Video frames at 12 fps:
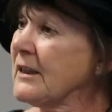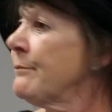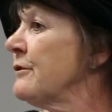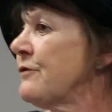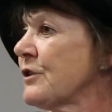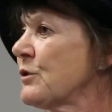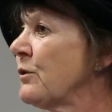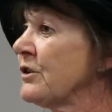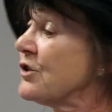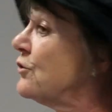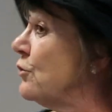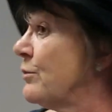some of us
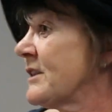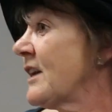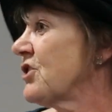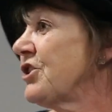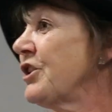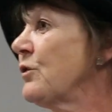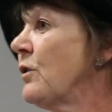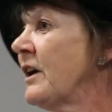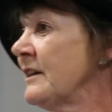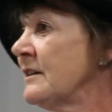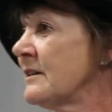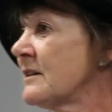once thought was actually
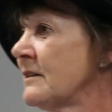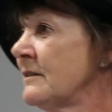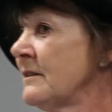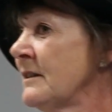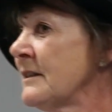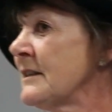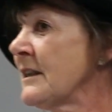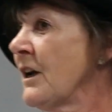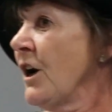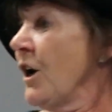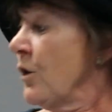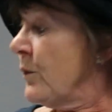quite innocent.
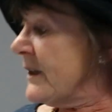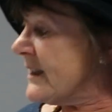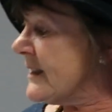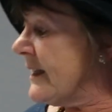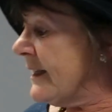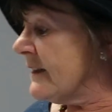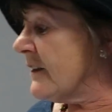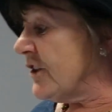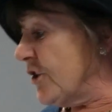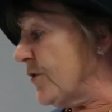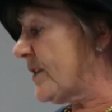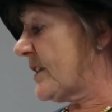We're seeing the
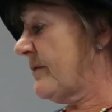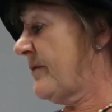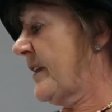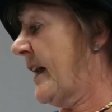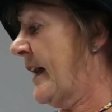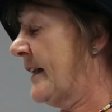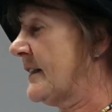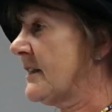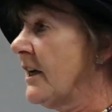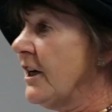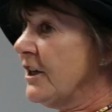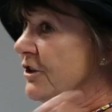use of that
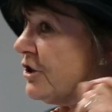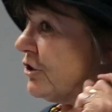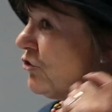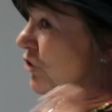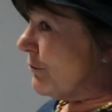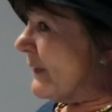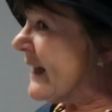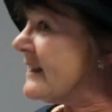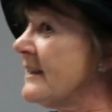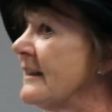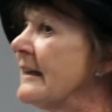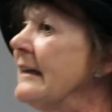to
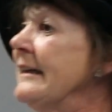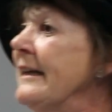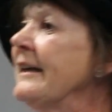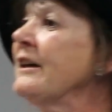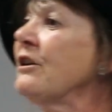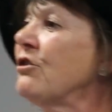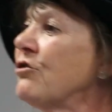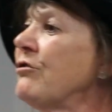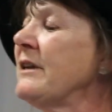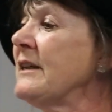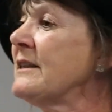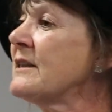dramatically
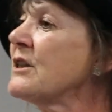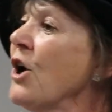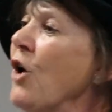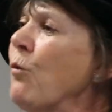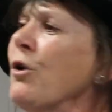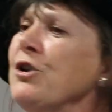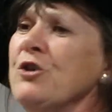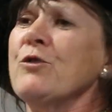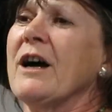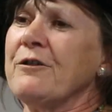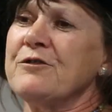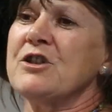increase what you
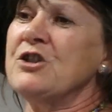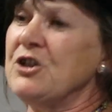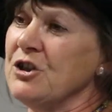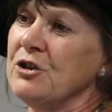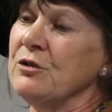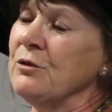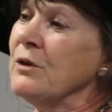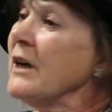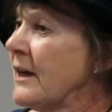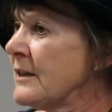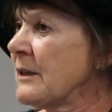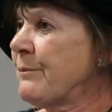have to do
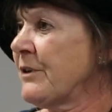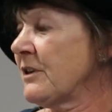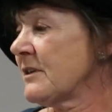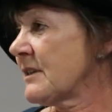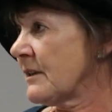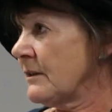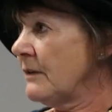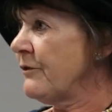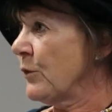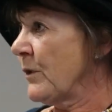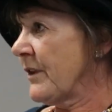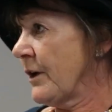as a person
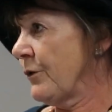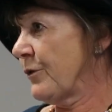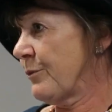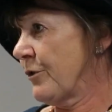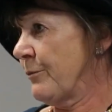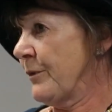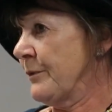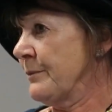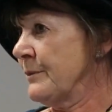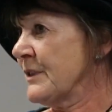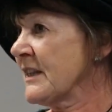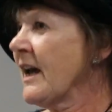living with health
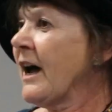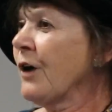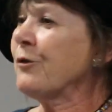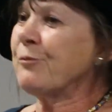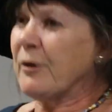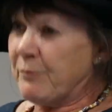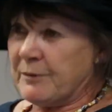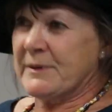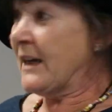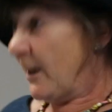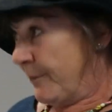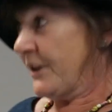problems. Health problems
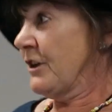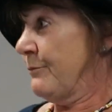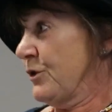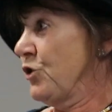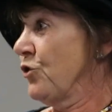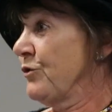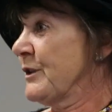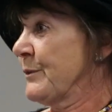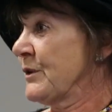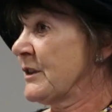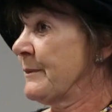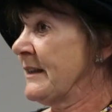now becomes your
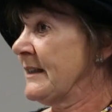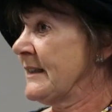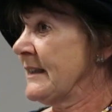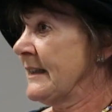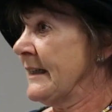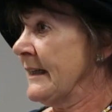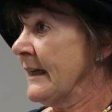responsibility,